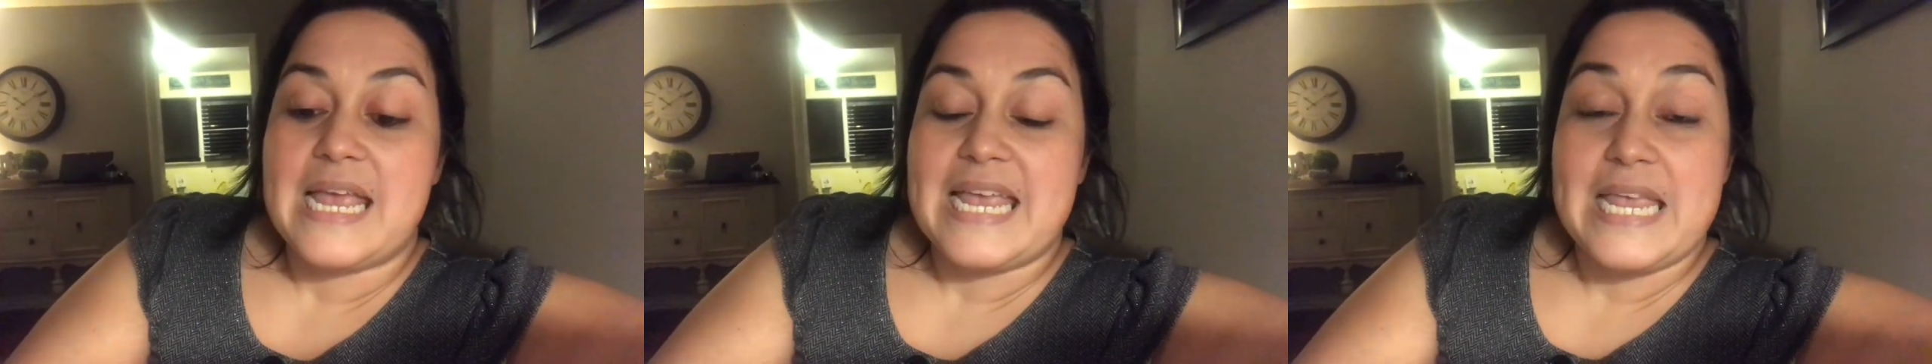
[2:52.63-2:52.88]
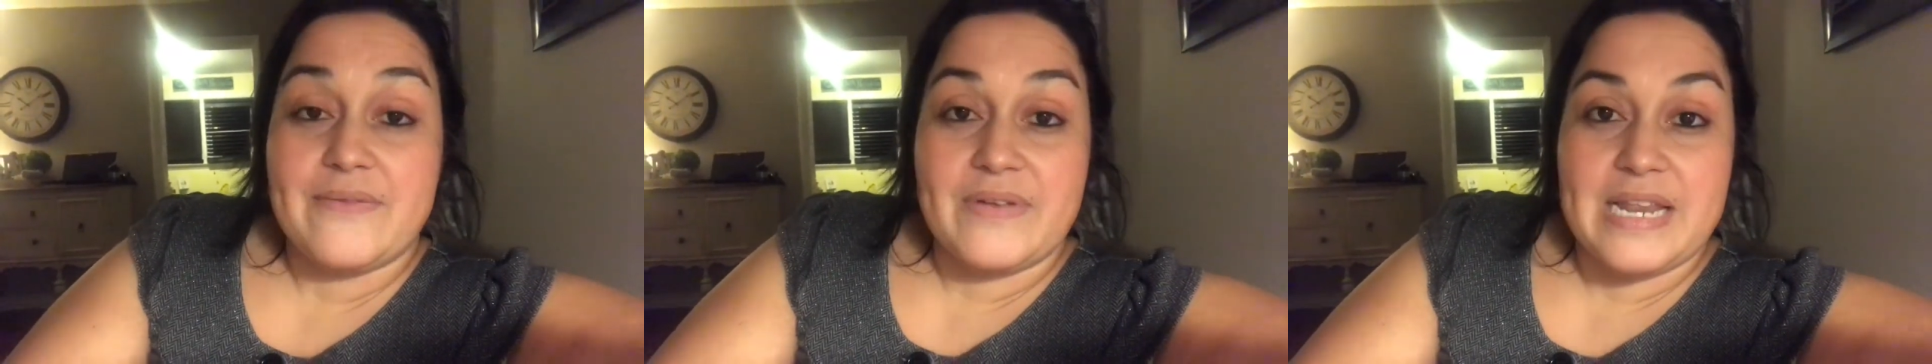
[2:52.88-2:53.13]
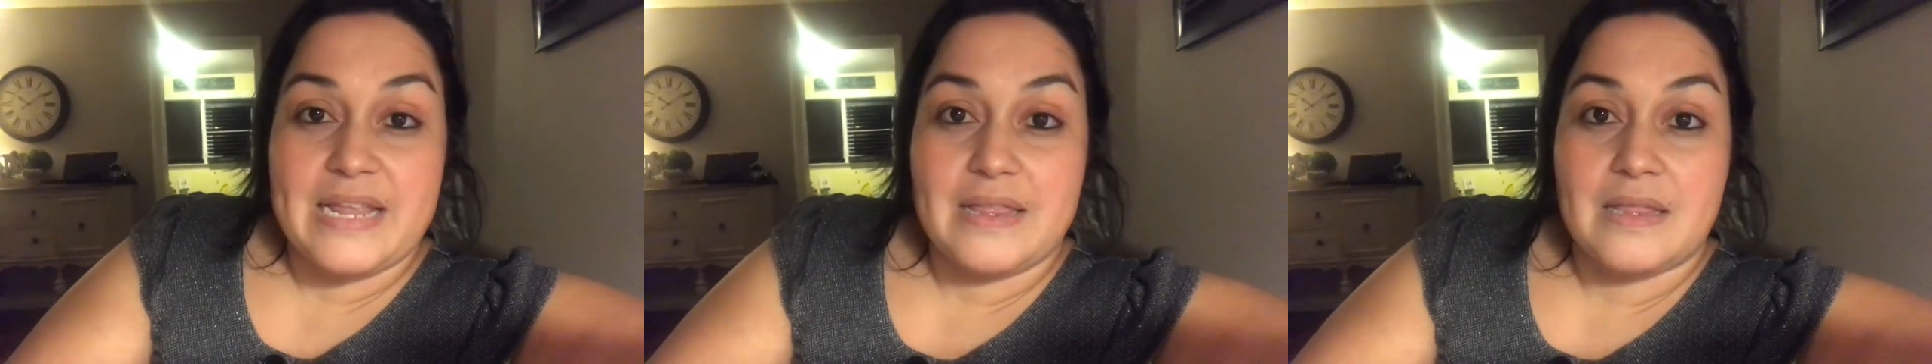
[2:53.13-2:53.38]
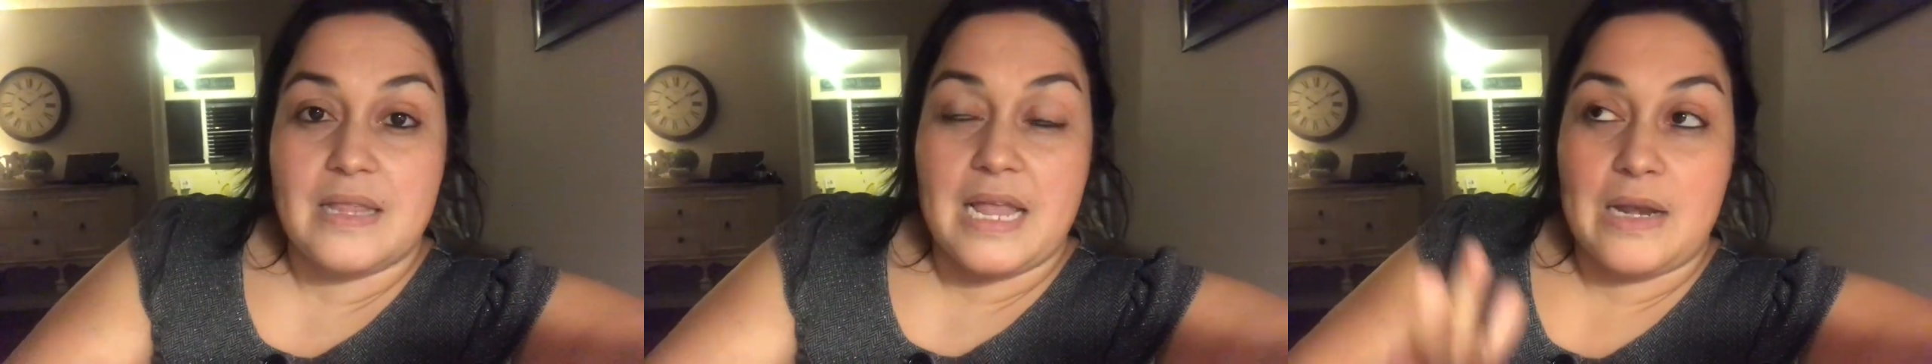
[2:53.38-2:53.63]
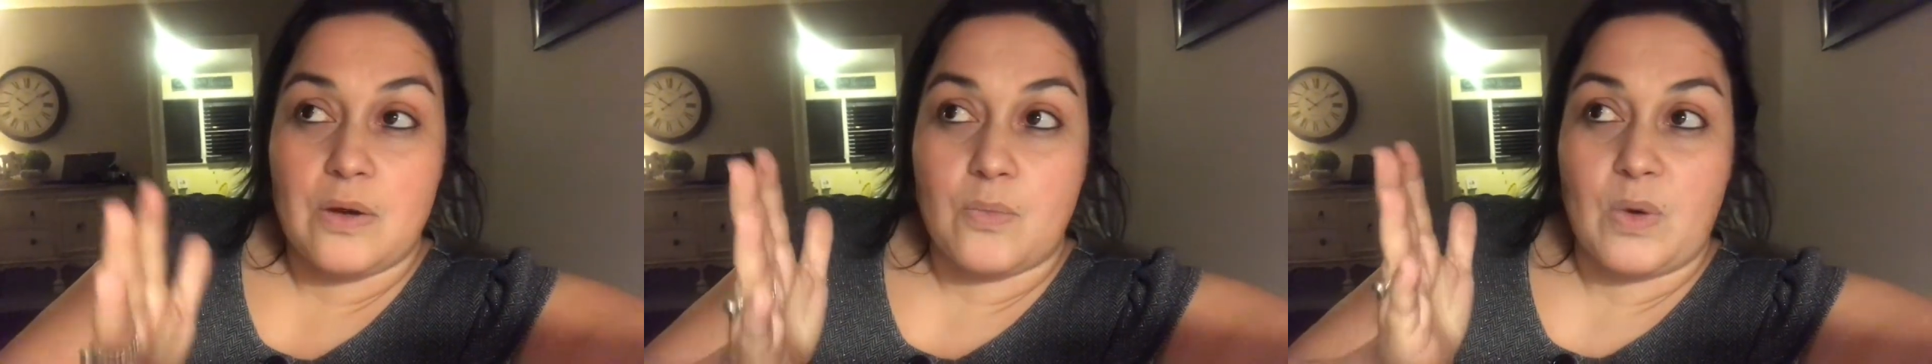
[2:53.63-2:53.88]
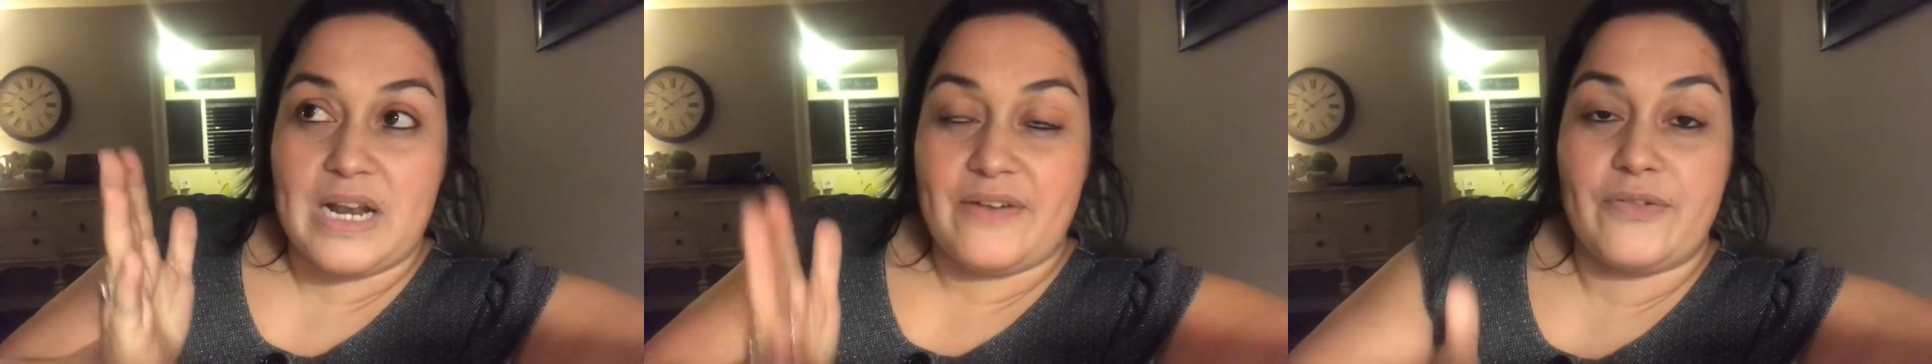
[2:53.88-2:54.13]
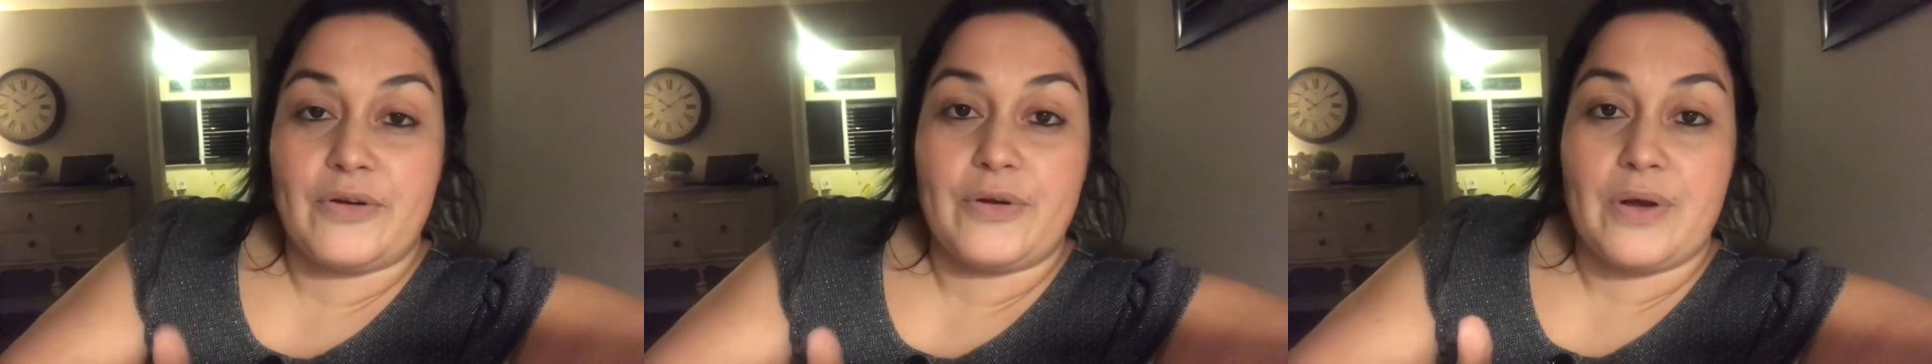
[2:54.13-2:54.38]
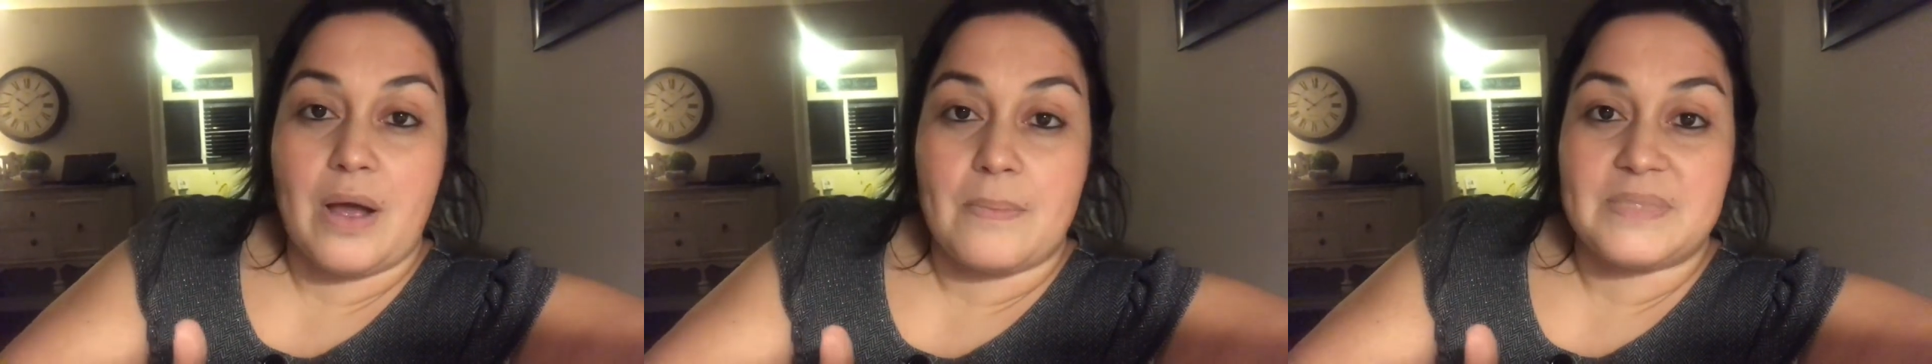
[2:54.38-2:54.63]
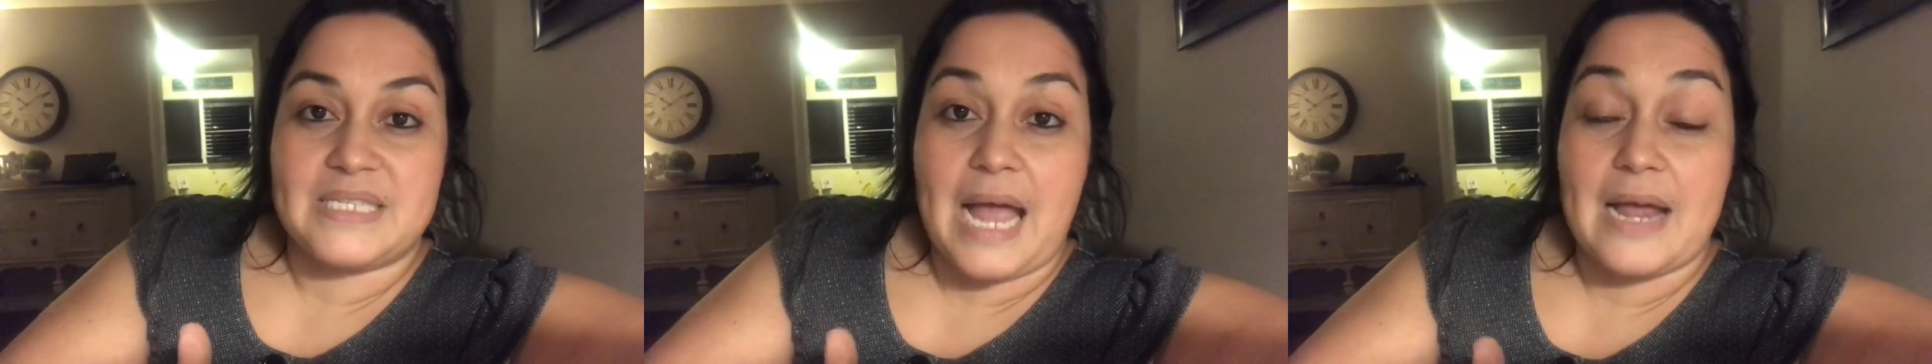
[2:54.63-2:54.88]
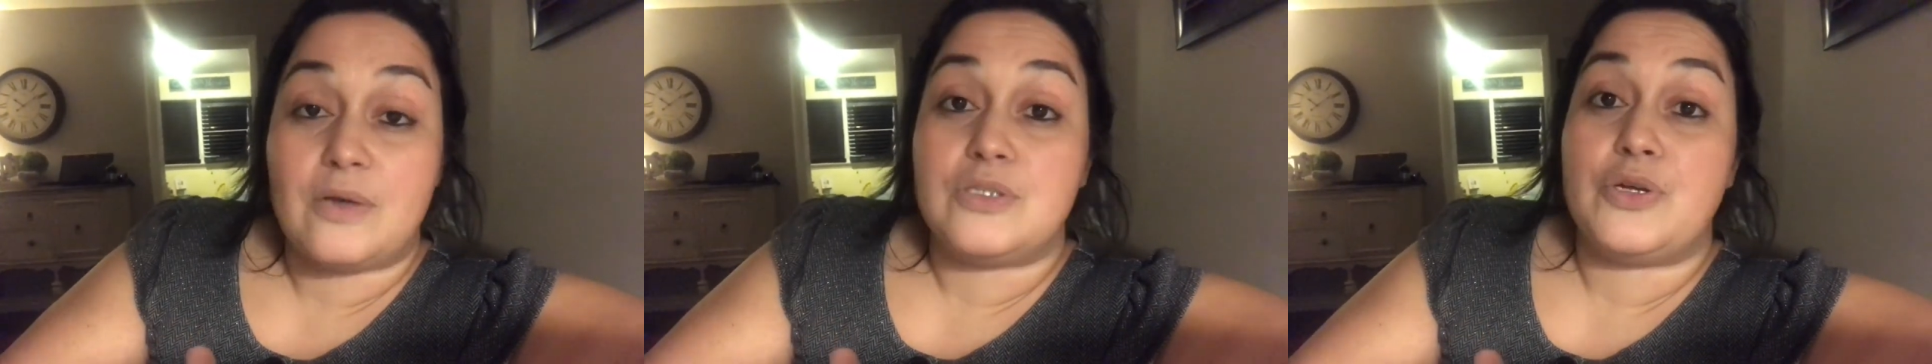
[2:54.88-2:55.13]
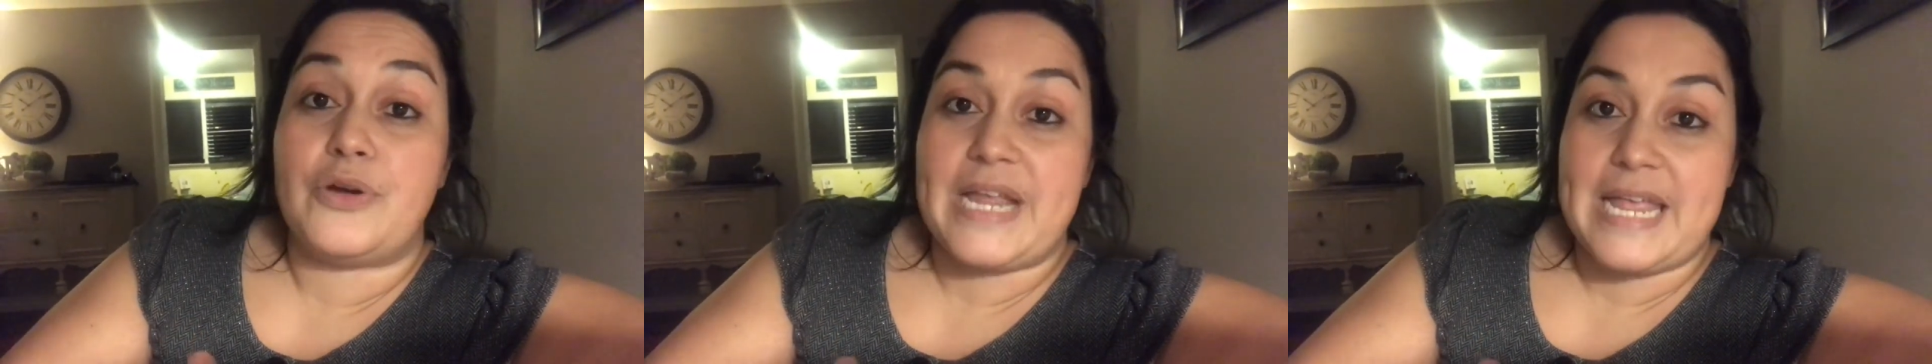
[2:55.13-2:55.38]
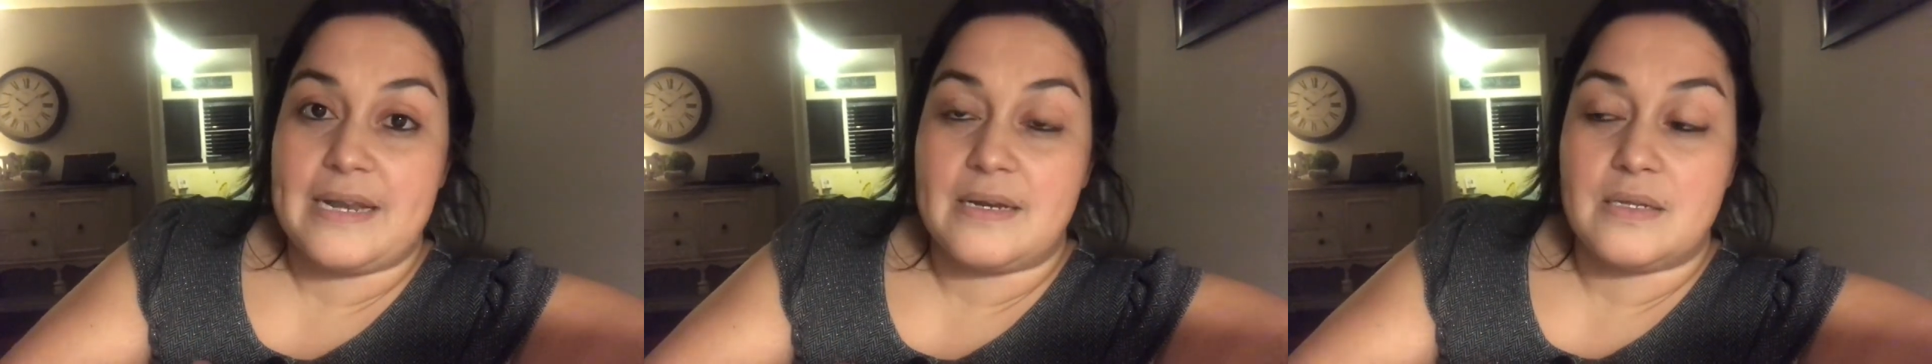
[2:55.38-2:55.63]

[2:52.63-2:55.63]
Even in in whatever um, style you're in,